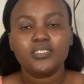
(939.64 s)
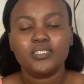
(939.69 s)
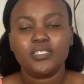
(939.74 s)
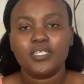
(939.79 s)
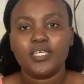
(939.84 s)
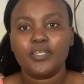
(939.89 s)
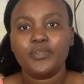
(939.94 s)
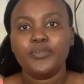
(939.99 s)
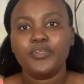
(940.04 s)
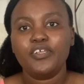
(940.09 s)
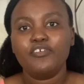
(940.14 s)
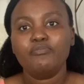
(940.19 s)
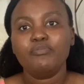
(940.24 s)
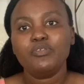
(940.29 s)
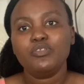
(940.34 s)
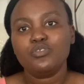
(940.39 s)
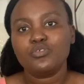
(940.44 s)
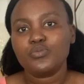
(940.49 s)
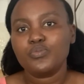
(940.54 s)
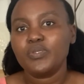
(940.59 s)
Can you give
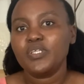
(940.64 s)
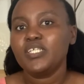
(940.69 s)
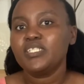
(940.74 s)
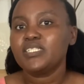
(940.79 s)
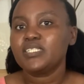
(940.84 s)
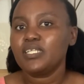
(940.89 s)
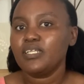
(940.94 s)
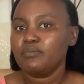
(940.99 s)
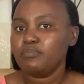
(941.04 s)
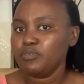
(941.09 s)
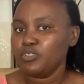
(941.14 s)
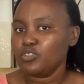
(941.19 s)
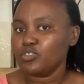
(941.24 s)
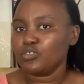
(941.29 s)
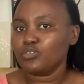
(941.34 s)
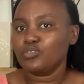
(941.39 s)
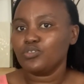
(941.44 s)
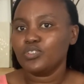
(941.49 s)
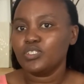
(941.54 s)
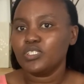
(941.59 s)
me 2 minutes? Let me
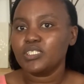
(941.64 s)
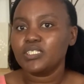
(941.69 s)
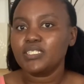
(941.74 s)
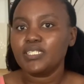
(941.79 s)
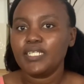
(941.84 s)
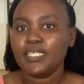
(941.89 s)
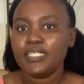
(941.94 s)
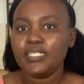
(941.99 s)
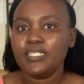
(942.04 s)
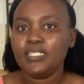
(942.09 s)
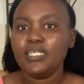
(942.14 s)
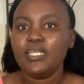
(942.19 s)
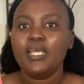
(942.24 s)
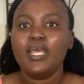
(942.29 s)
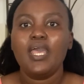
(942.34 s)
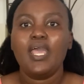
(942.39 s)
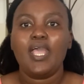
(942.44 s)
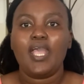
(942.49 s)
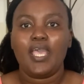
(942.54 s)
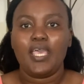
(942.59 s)
talk to this lady
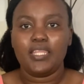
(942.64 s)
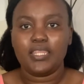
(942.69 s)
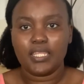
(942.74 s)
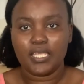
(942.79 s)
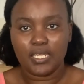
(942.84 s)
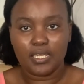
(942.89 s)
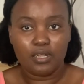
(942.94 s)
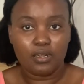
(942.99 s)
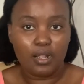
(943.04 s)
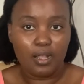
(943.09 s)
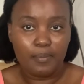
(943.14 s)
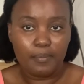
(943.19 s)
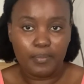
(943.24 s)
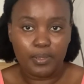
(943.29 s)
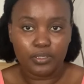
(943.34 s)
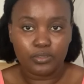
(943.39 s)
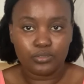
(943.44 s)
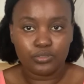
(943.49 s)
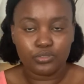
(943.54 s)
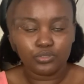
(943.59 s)
and then I'll come
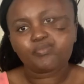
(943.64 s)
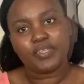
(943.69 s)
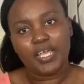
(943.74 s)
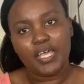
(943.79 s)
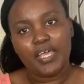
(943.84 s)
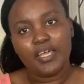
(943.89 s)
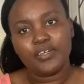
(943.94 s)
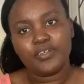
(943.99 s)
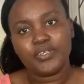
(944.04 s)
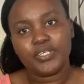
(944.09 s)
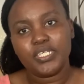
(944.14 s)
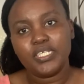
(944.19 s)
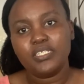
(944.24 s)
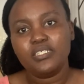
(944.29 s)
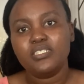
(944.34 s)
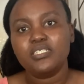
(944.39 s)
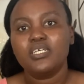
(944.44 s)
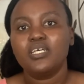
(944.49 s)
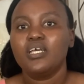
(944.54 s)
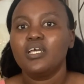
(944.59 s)
back to you. I
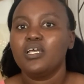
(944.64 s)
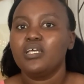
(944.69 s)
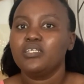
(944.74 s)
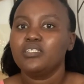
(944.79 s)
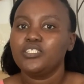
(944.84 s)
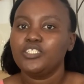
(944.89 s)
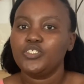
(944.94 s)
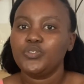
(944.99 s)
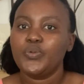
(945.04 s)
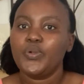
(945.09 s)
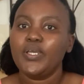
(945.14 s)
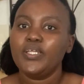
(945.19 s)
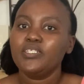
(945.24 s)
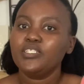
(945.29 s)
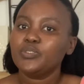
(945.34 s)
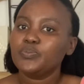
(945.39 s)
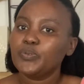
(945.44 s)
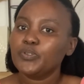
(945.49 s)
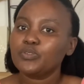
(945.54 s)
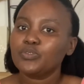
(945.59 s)
agreed. She went,
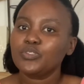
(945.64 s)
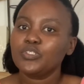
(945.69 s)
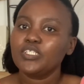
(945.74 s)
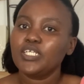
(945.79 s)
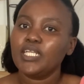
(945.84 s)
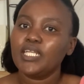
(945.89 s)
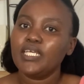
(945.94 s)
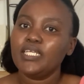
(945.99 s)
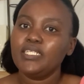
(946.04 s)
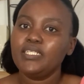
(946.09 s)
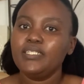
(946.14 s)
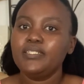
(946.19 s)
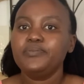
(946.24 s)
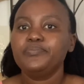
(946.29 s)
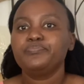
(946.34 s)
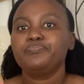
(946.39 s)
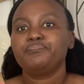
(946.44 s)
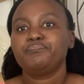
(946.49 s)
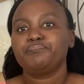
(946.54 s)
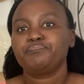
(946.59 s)
spoke to the lady,
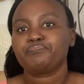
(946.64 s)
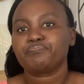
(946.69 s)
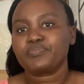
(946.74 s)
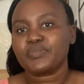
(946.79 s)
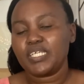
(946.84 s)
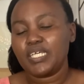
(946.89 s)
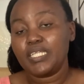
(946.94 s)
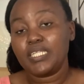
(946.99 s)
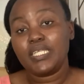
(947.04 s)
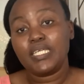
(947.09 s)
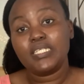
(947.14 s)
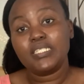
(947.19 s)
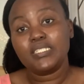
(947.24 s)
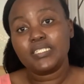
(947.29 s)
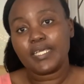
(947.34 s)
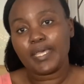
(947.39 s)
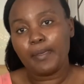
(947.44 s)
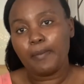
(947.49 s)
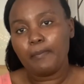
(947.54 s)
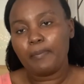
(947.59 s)
and then she
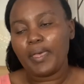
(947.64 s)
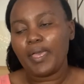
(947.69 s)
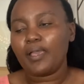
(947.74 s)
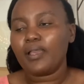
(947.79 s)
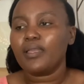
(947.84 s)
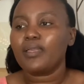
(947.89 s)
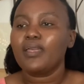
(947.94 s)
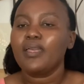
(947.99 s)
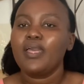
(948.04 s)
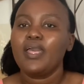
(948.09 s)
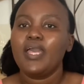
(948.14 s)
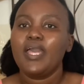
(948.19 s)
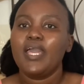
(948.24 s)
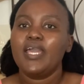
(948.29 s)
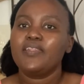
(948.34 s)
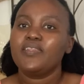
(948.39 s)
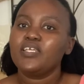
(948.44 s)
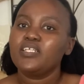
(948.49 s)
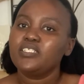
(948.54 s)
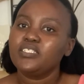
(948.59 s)
came back,
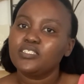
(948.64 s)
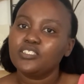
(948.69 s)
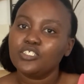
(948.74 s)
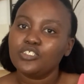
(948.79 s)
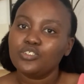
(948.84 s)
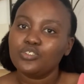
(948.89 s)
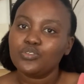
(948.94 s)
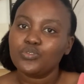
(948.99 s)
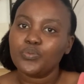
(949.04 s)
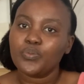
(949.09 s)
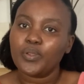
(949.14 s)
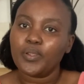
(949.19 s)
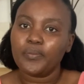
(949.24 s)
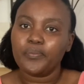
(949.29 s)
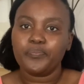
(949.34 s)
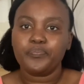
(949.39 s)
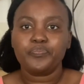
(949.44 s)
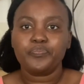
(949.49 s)
and then she said to me,